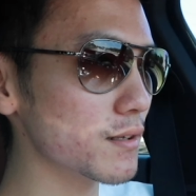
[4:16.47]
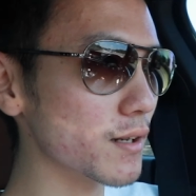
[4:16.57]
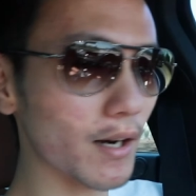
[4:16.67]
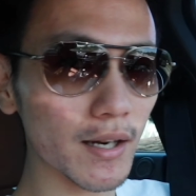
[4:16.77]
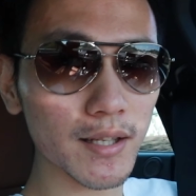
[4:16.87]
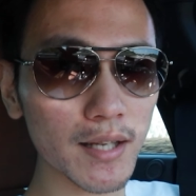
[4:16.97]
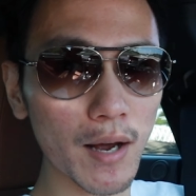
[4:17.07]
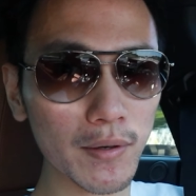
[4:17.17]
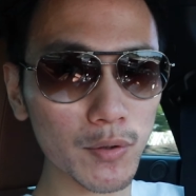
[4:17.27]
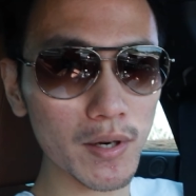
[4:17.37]
unless I
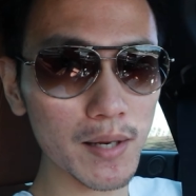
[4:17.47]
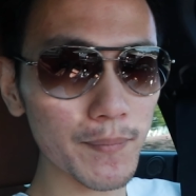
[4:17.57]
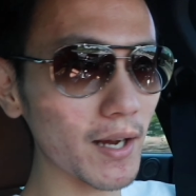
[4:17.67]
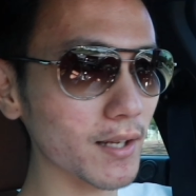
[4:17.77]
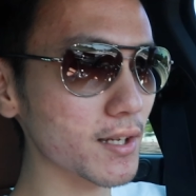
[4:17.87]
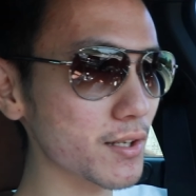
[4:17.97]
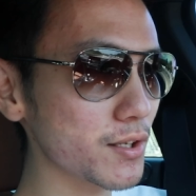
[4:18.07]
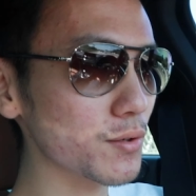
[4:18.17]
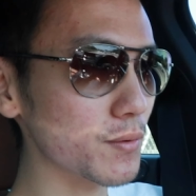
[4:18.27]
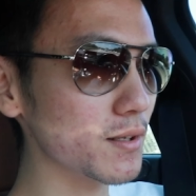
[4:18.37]
was really paying attention
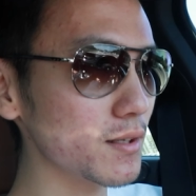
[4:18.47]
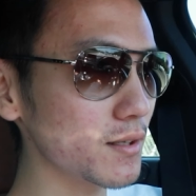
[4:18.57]
to it.